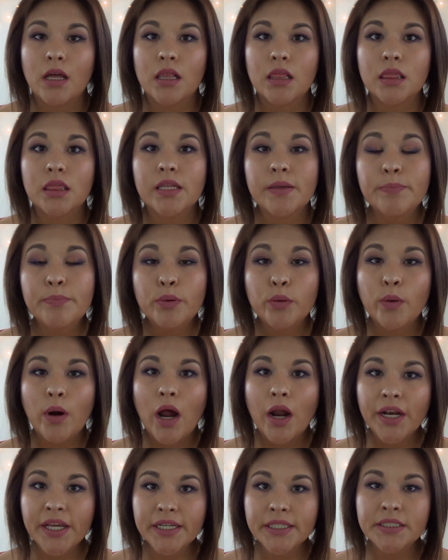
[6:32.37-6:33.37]
lip
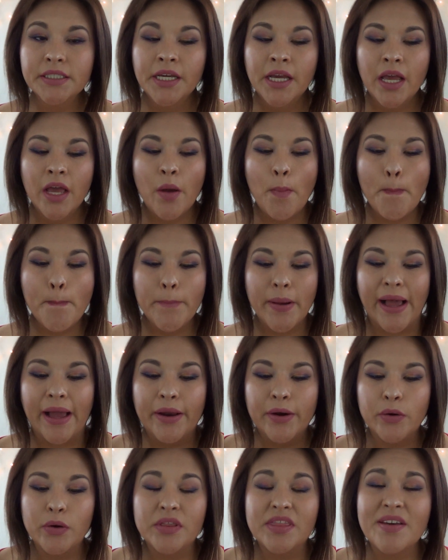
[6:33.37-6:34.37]
product,
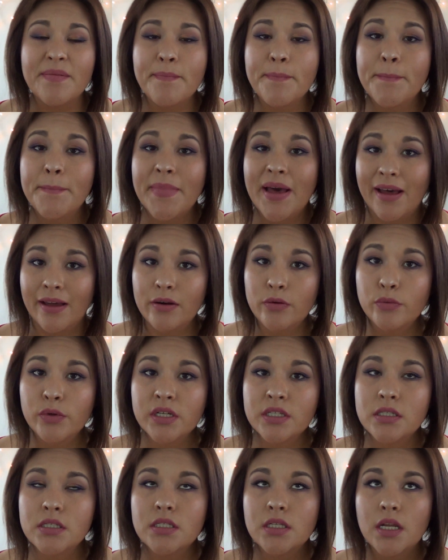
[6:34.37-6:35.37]
but the matte
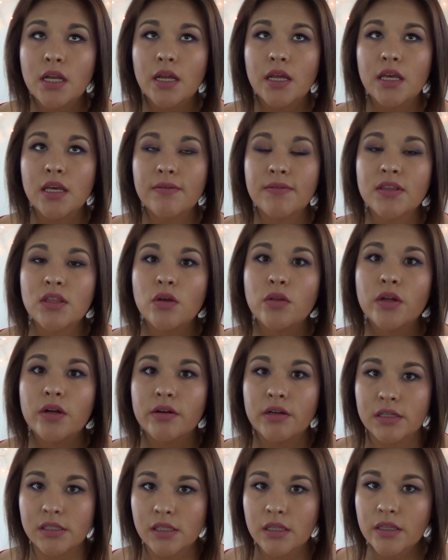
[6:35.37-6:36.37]
ones, even though there
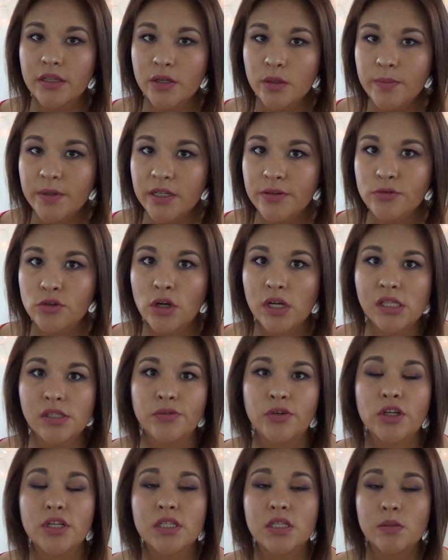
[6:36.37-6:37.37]
is a little bit of
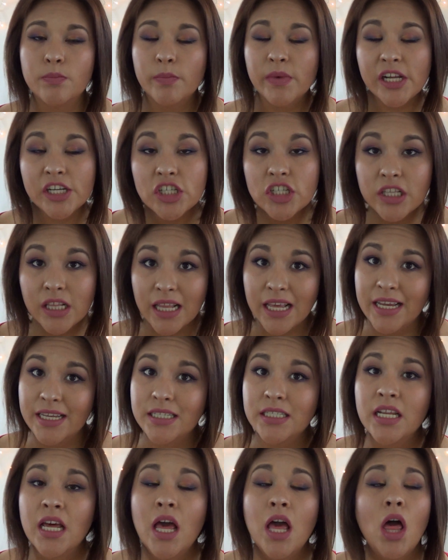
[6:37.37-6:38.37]
transfer, it's much
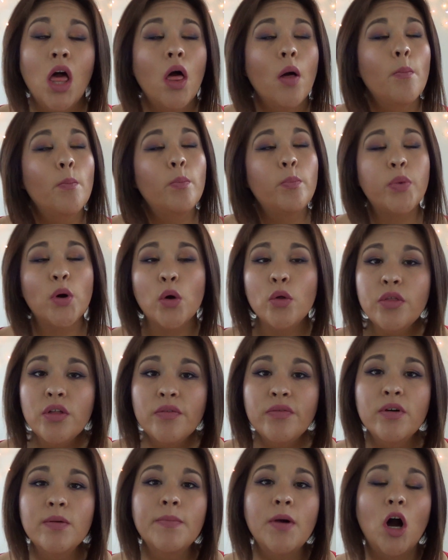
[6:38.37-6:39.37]
less. Both
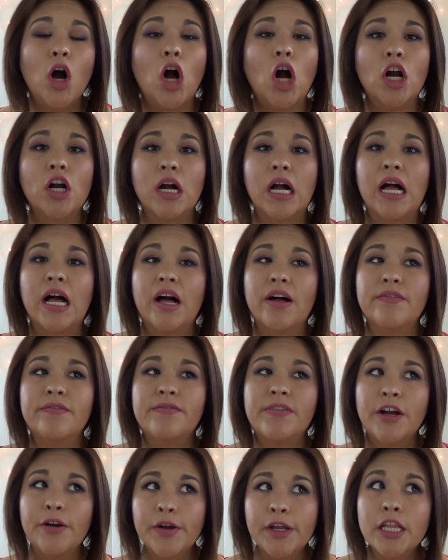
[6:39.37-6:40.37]
of them are a
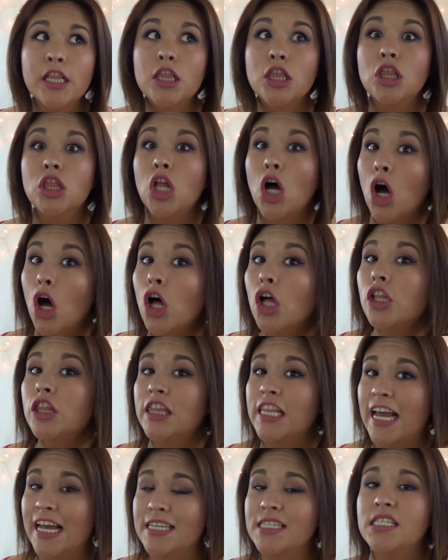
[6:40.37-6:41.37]
very long
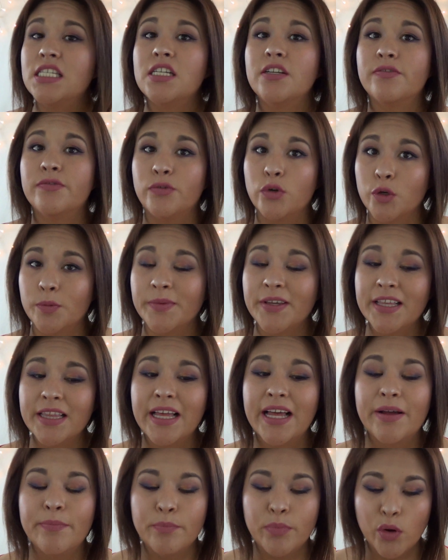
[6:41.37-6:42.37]
lasting
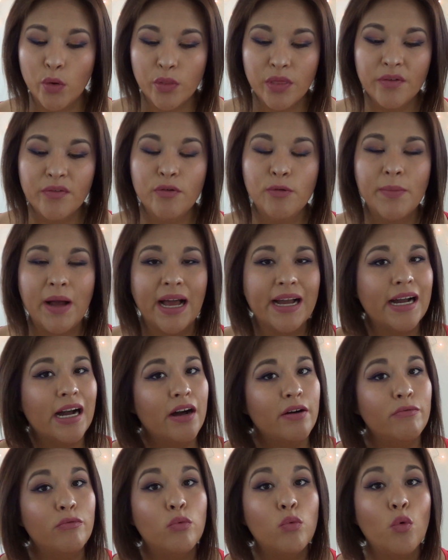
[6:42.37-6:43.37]
formula. Both of them I
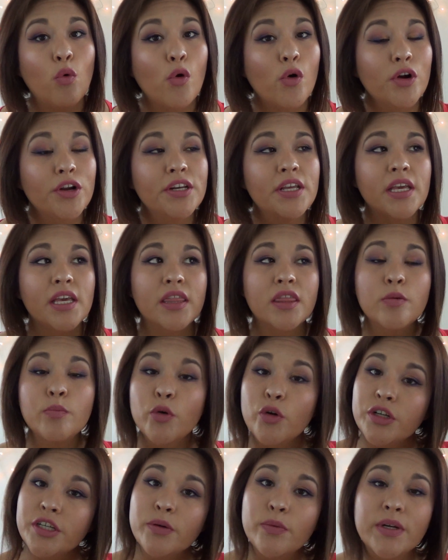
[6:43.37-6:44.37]
have worn in the
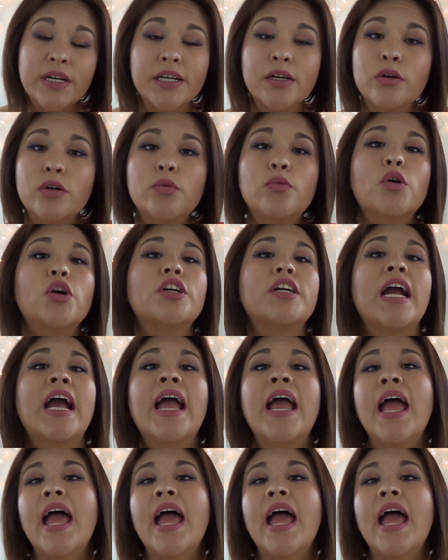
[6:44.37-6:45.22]
morning when I go to work,